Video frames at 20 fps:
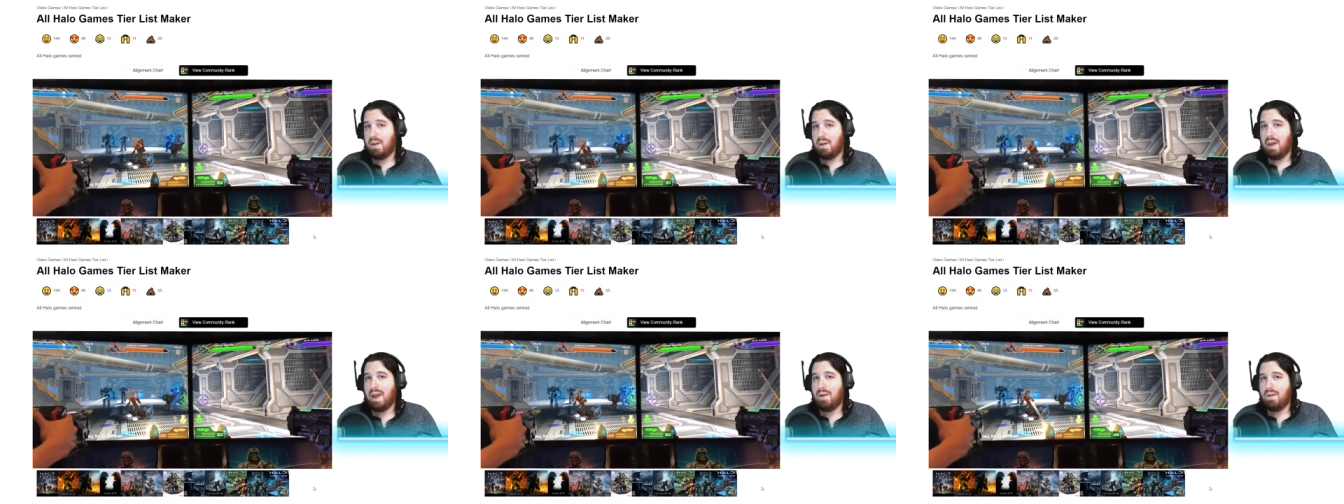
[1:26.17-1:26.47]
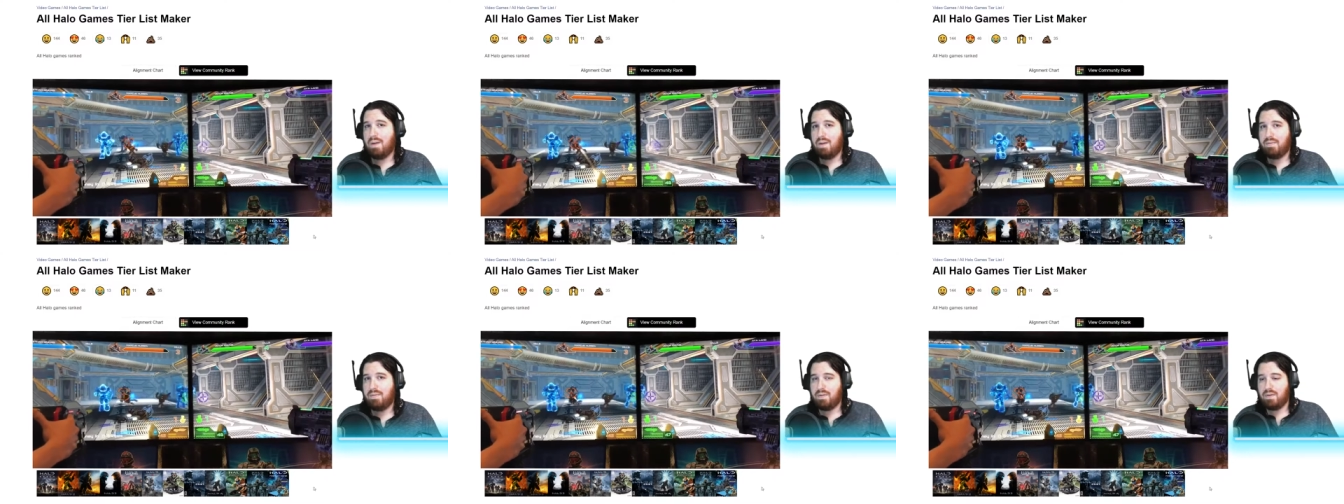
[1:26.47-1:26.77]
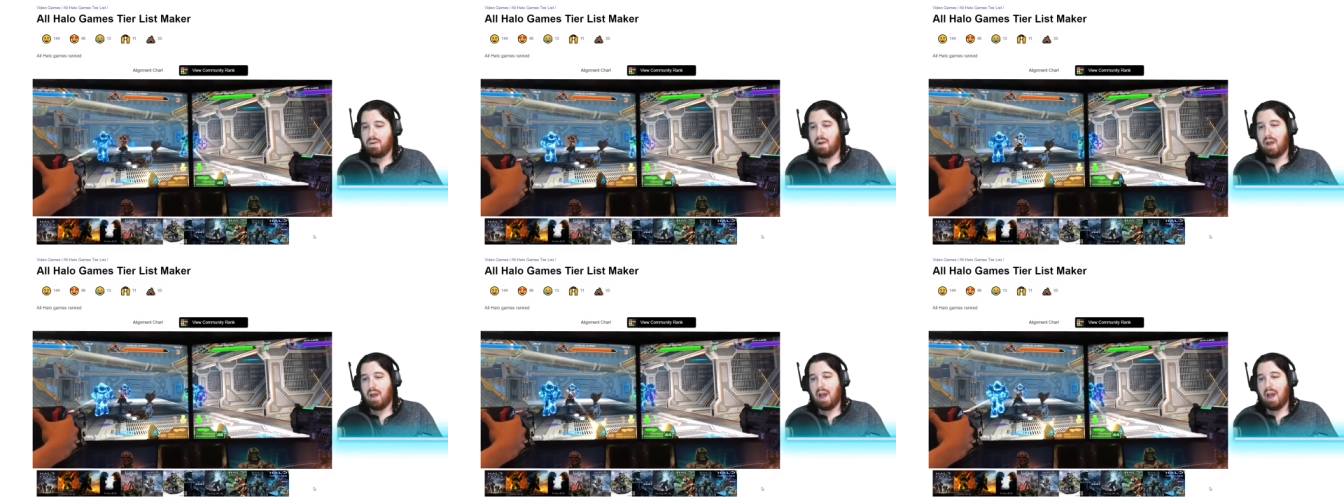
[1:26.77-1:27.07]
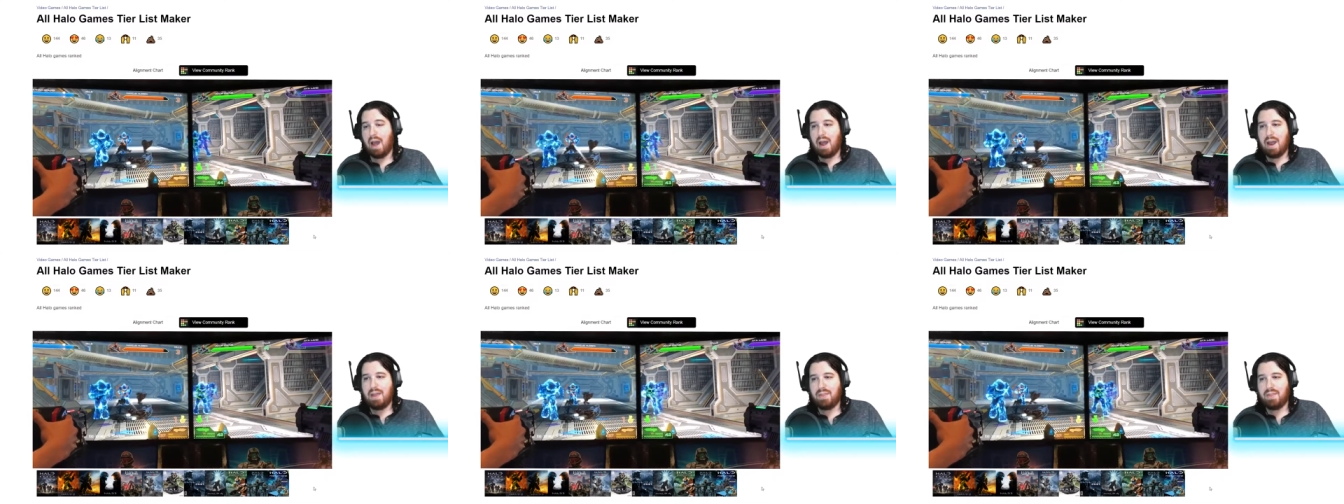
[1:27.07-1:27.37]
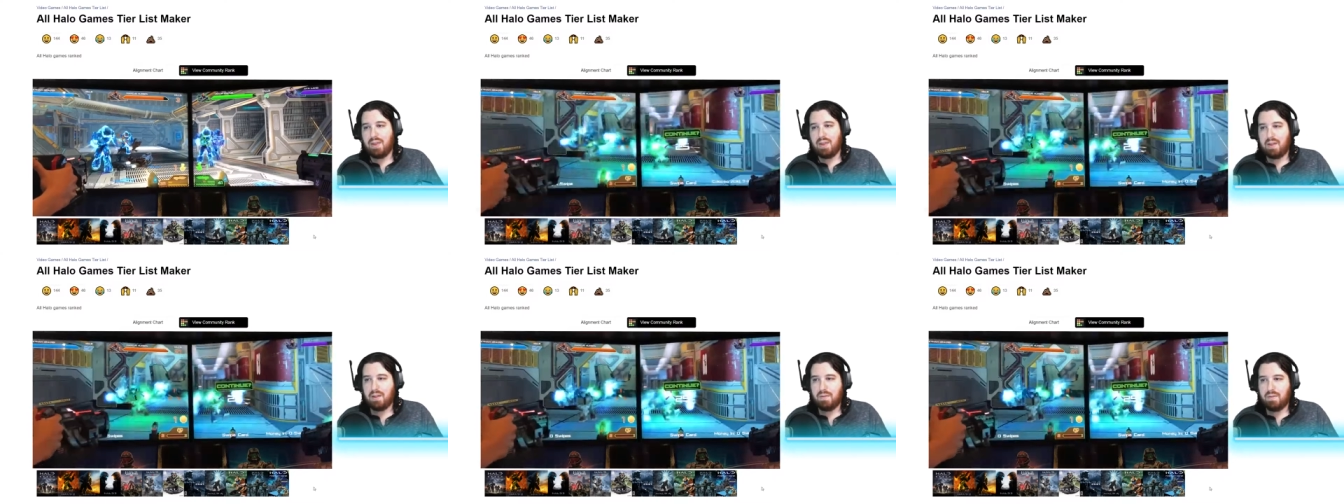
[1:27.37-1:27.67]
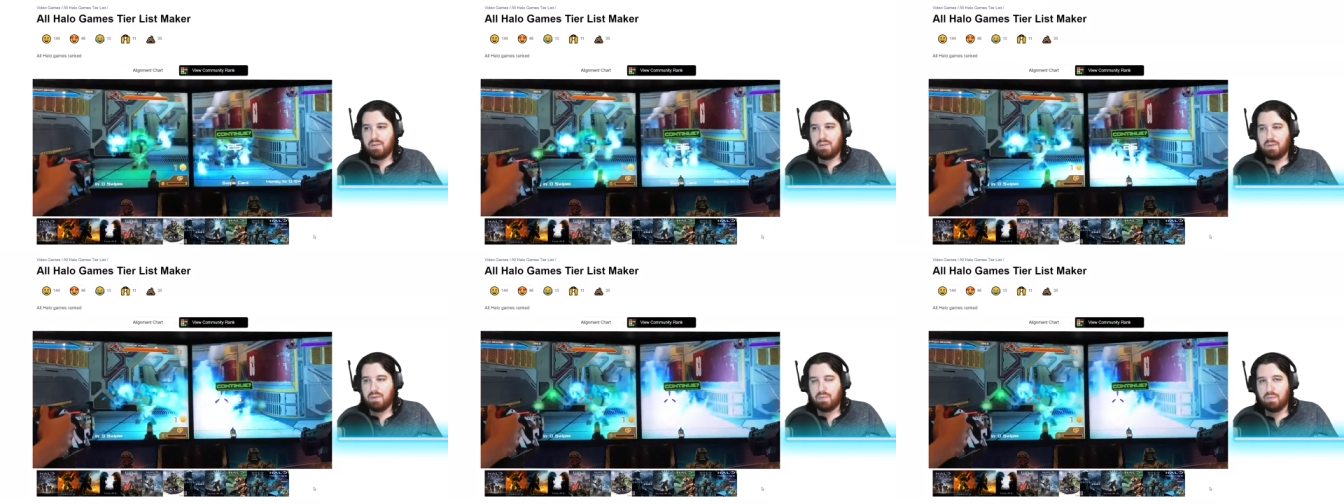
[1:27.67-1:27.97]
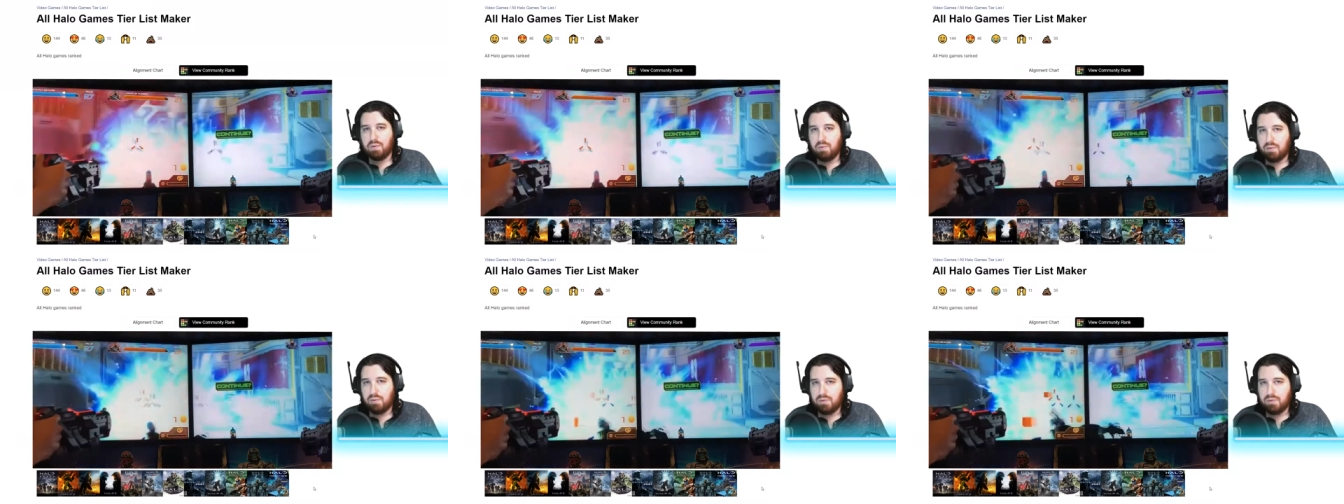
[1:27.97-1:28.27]
However, I think the
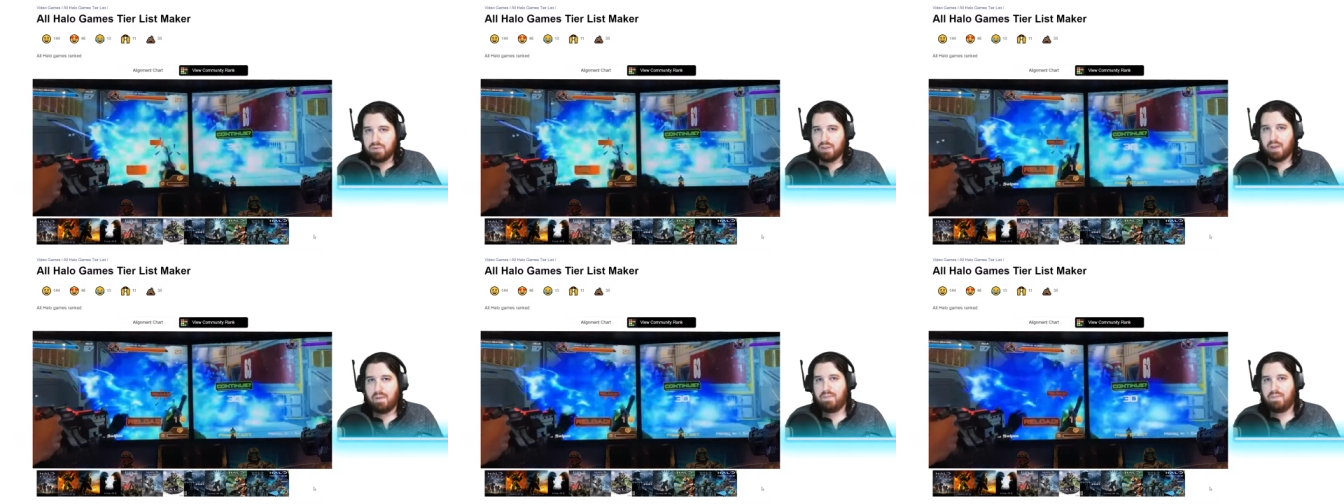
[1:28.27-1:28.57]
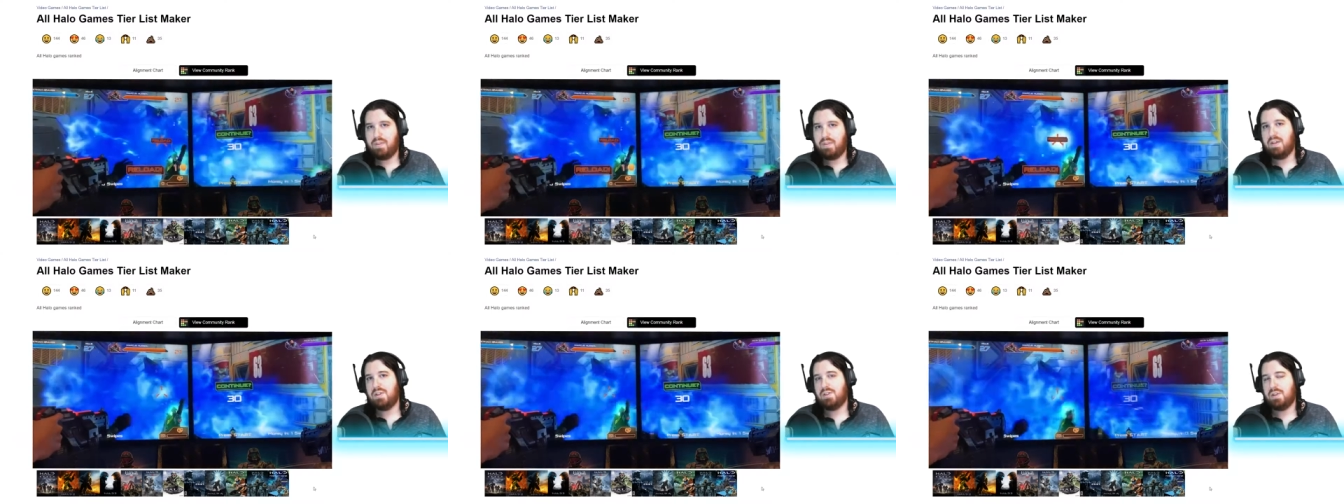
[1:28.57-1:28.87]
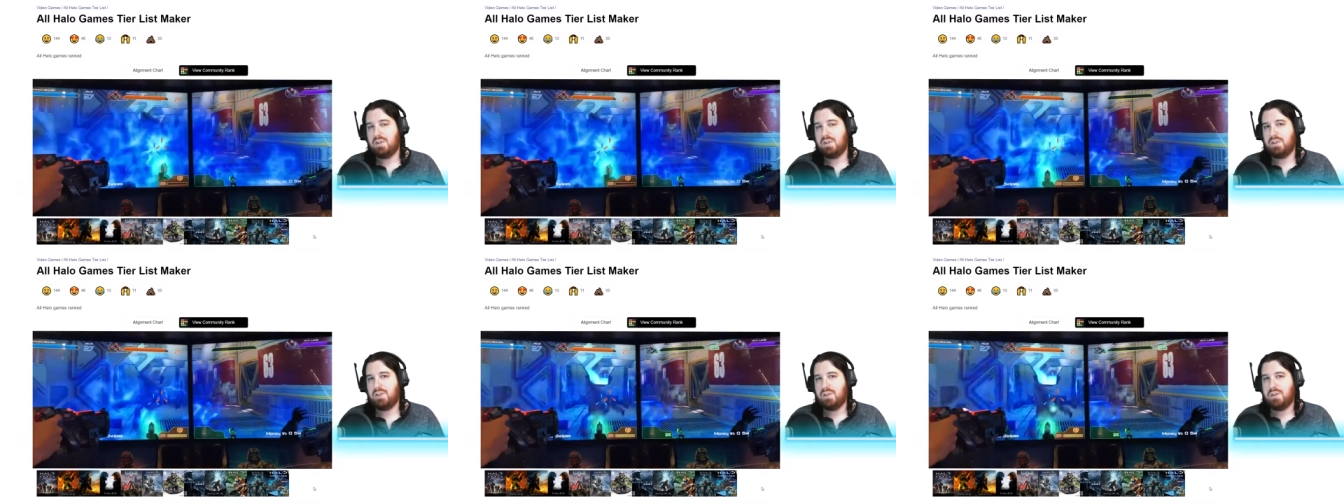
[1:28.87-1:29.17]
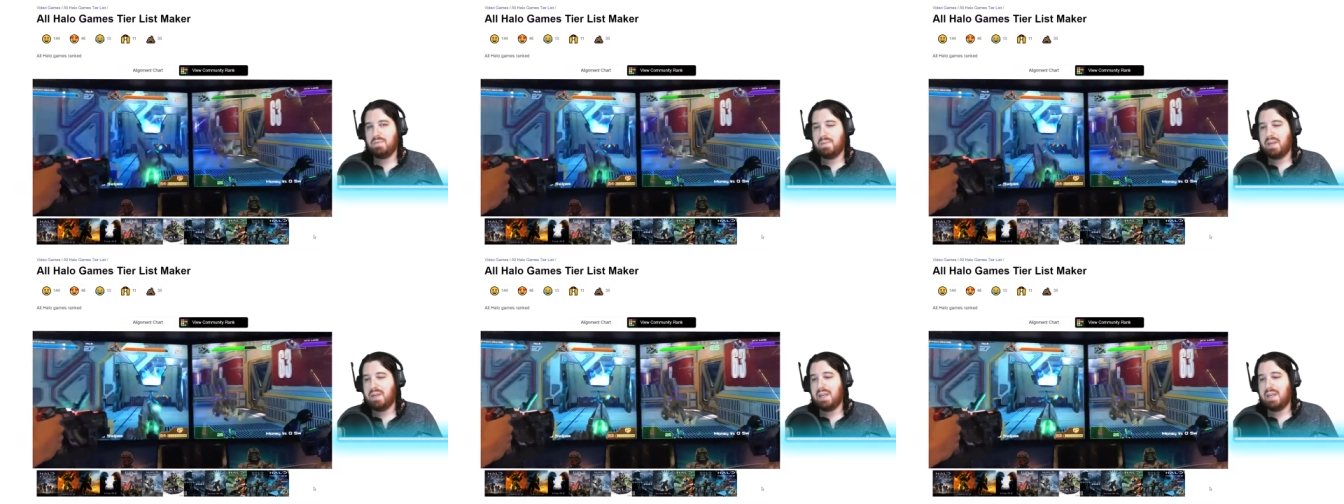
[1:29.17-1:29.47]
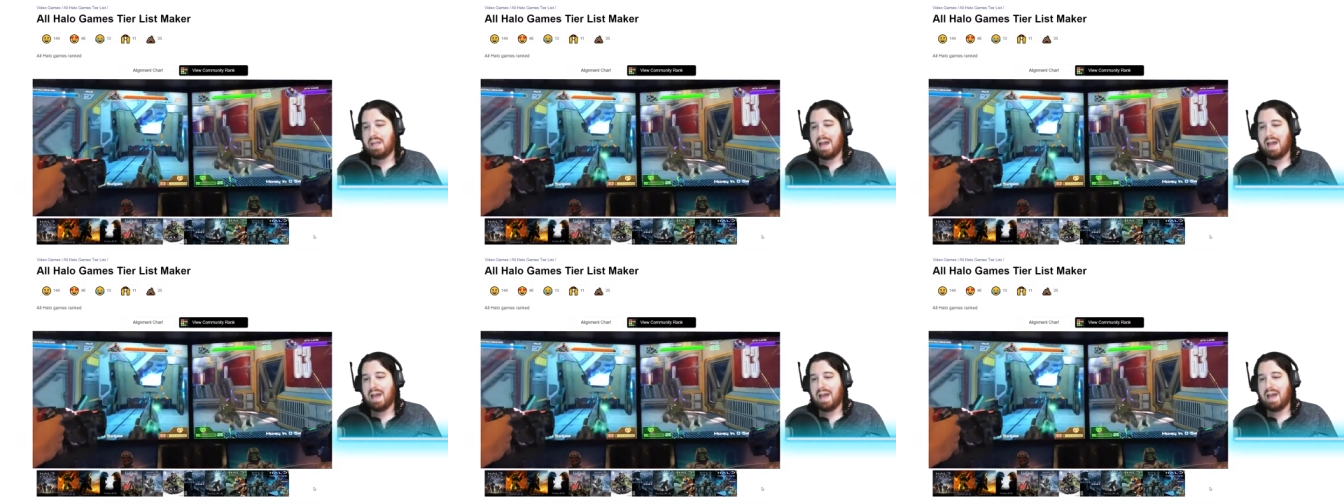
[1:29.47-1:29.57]
rules of this should be